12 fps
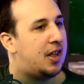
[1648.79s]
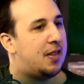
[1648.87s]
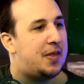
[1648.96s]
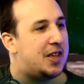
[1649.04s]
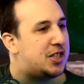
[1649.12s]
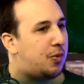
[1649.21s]

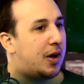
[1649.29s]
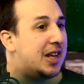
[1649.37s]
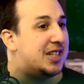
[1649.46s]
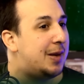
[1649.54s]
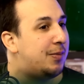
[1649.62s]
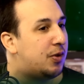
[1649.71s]
This one, he
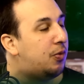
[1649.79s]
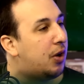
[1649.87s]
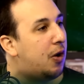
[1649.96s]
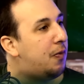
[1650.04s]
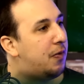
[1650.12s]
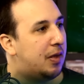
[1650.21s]
seemed all
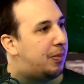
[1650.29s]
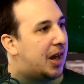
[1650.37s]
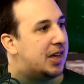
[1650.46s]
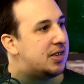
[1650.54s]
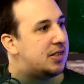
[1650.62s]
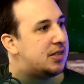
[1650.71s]
over the
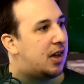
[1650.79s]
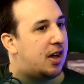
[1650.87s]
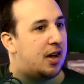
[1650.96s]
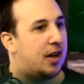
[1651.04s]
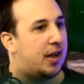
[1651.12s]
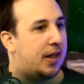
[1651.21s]
place
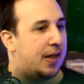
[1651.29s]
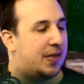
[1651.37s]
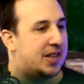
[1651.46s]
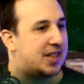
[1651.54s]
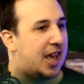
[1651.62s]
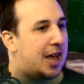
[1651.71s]
uh, in
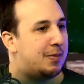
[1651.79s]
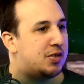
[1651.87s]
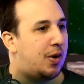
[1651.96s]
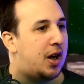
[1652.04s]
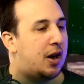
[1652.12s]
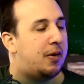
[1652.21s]
this game as
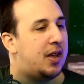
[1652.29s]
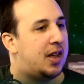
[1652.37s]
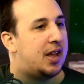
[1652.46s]
well.